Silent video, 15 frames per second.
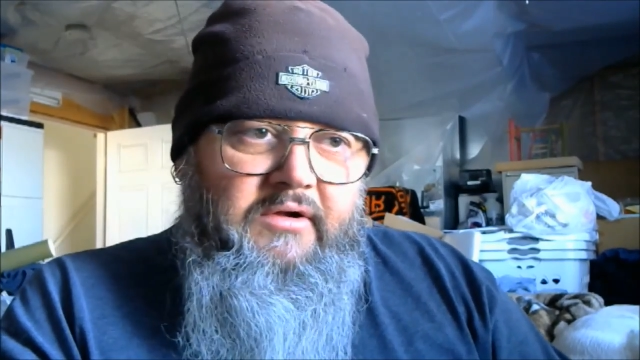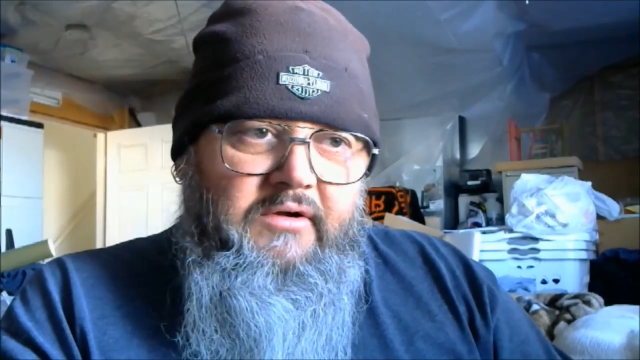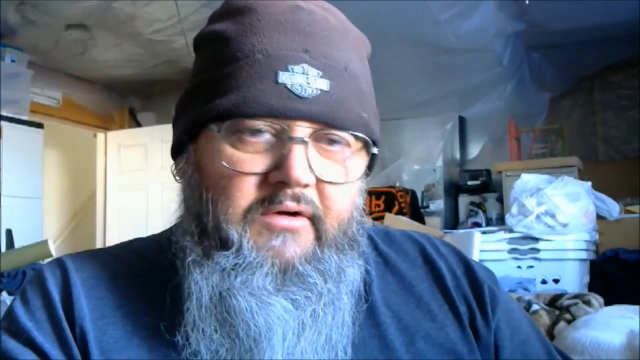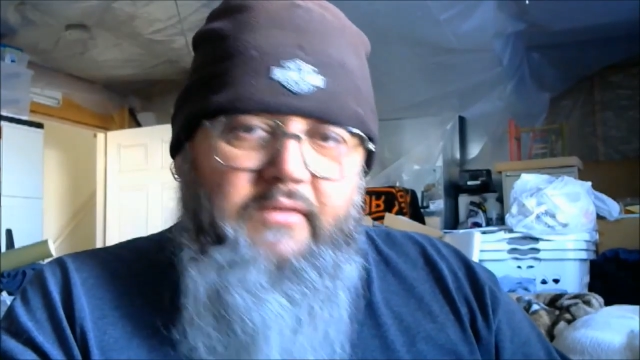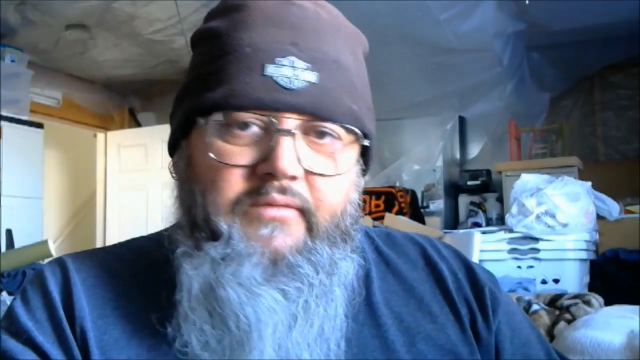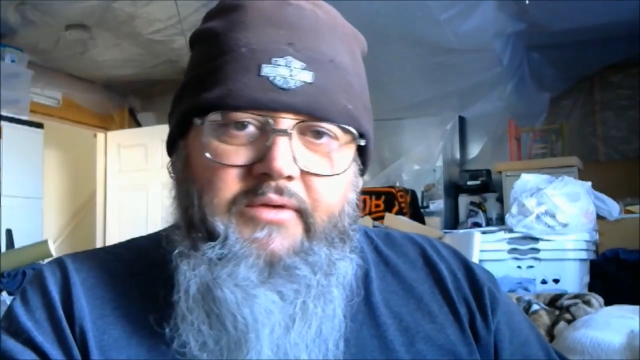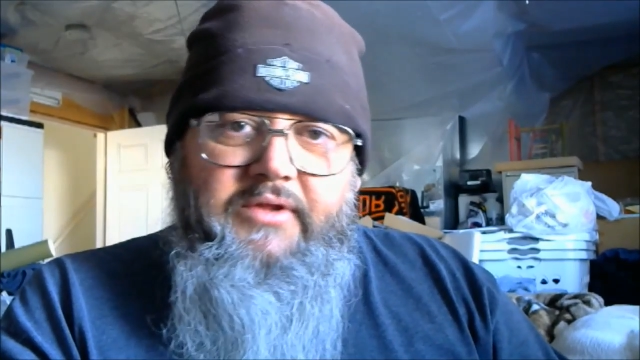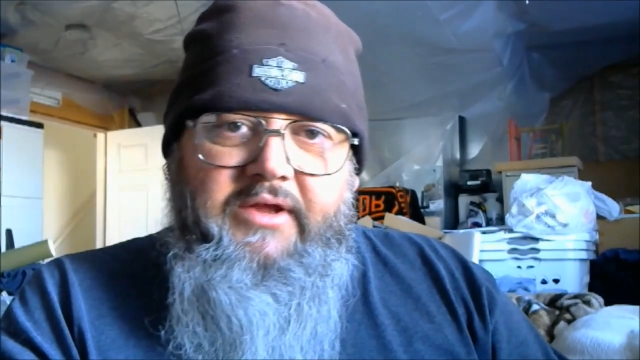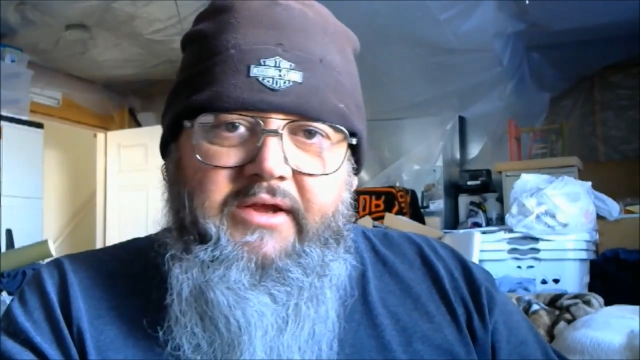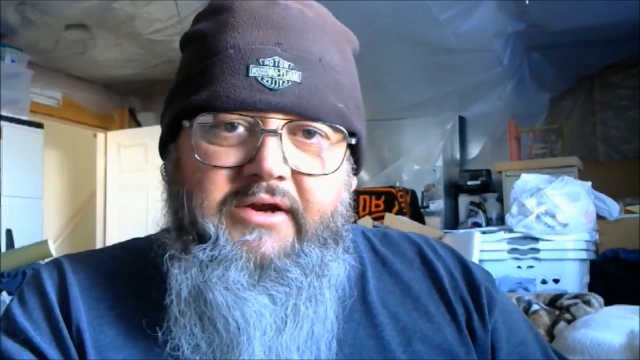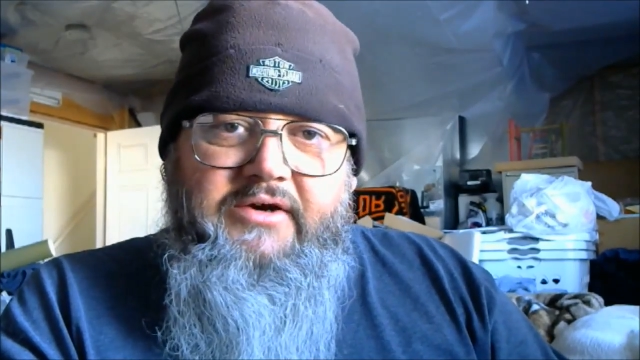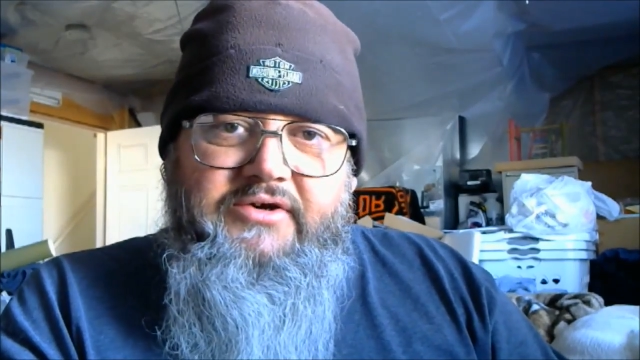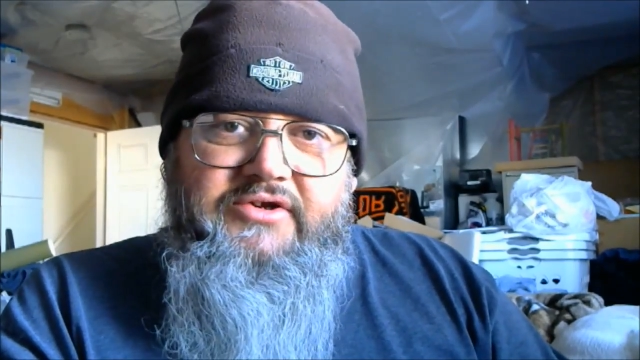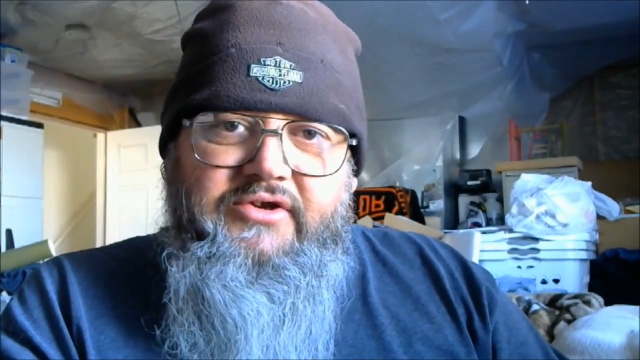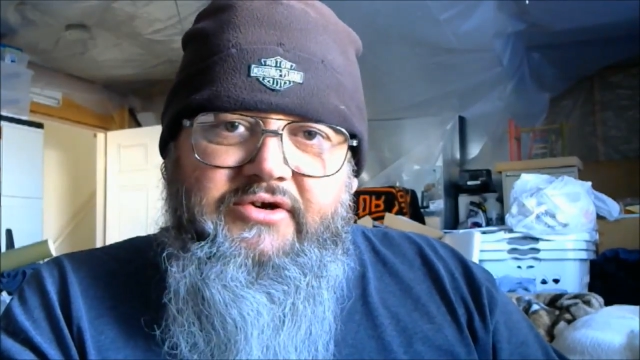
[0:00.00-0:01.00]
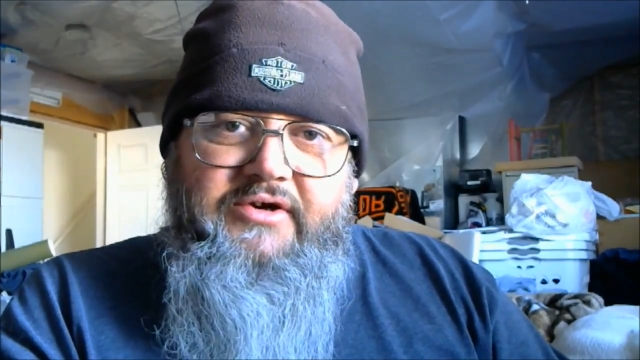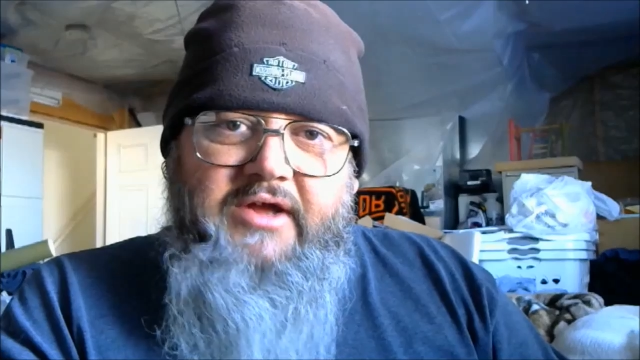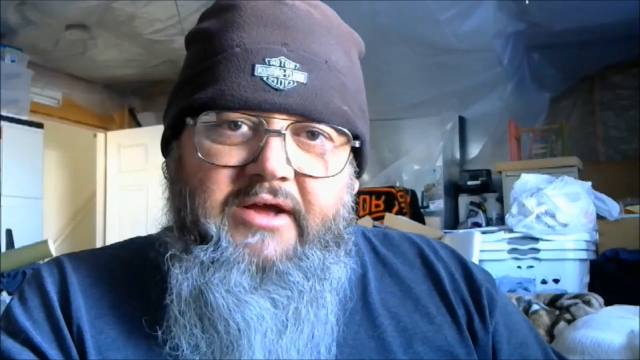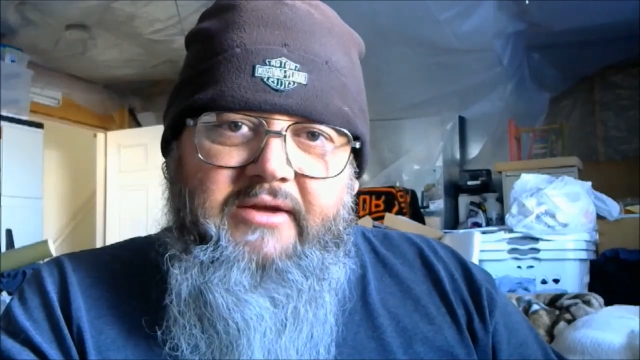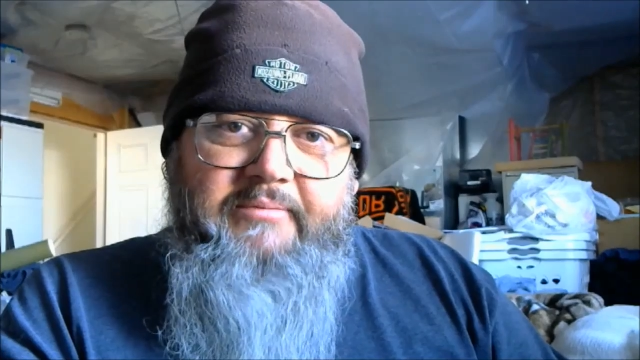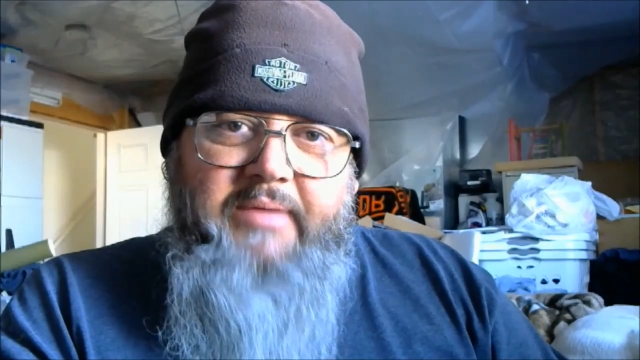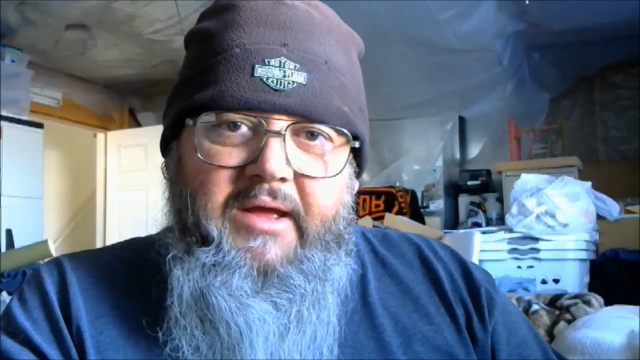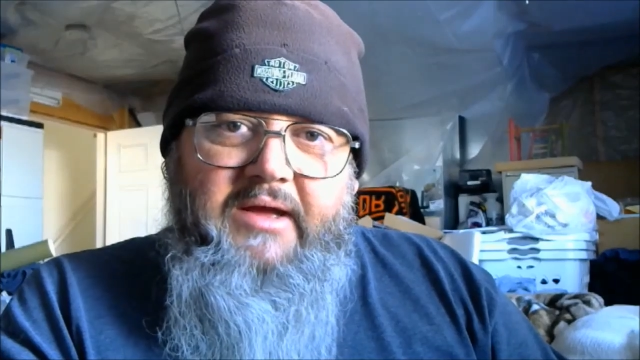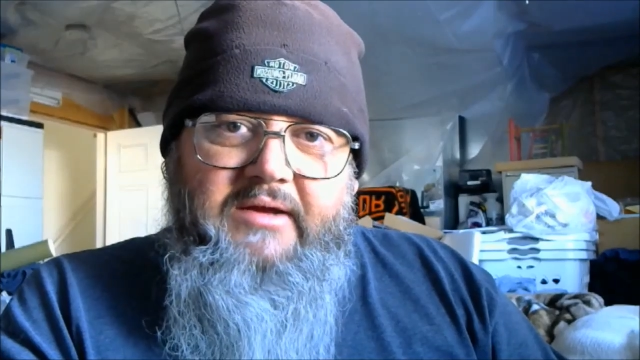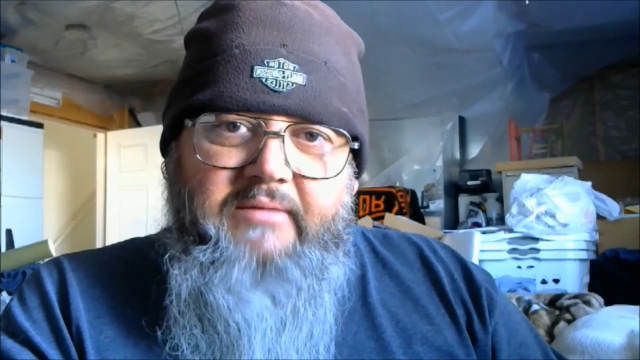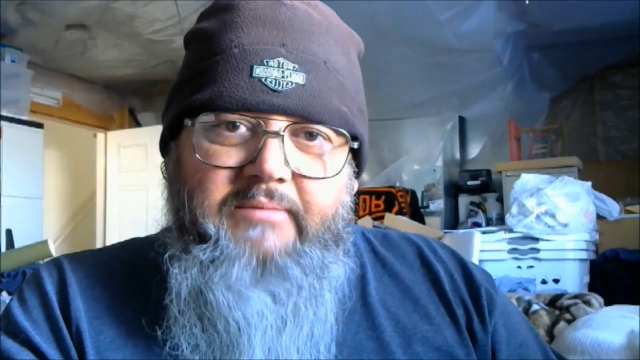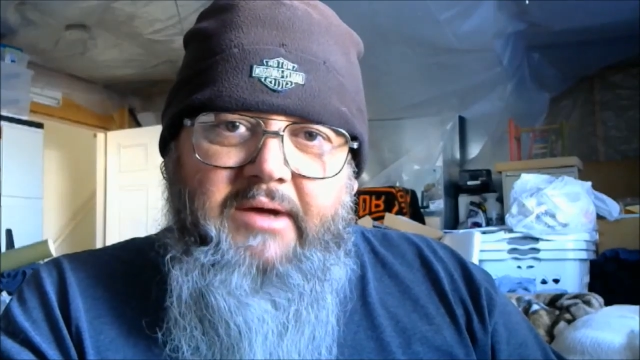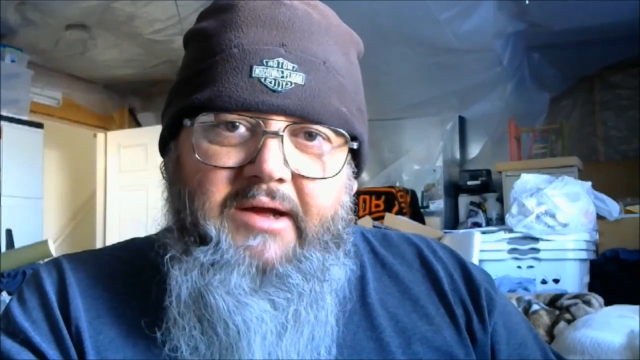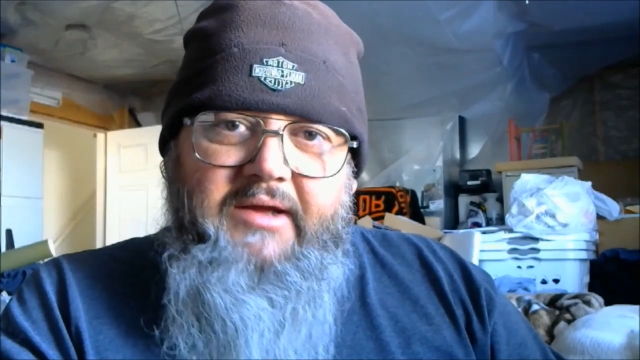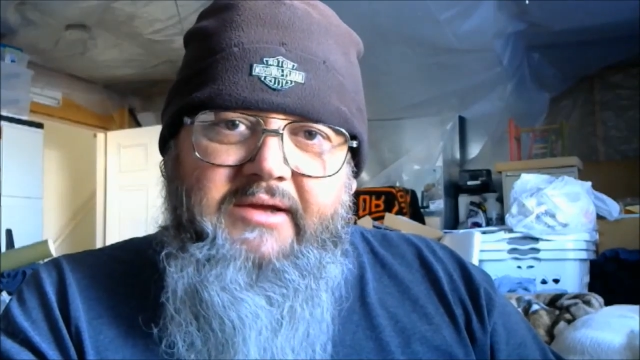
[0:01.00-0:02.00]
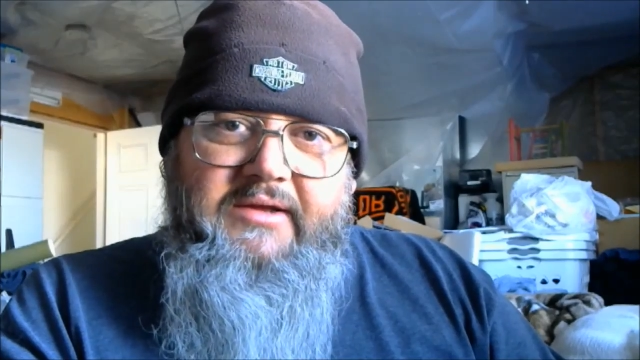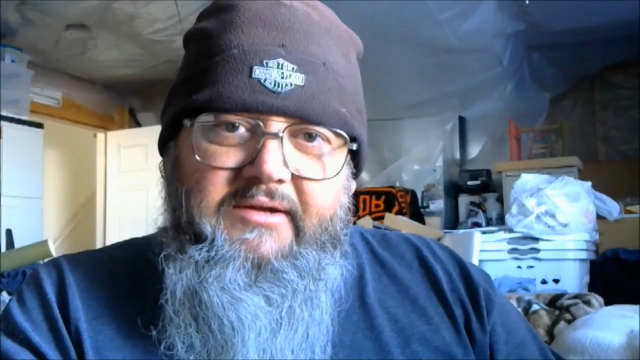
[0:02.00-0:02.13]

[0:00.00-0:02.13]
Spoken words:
over the years, learned how to pack a bike,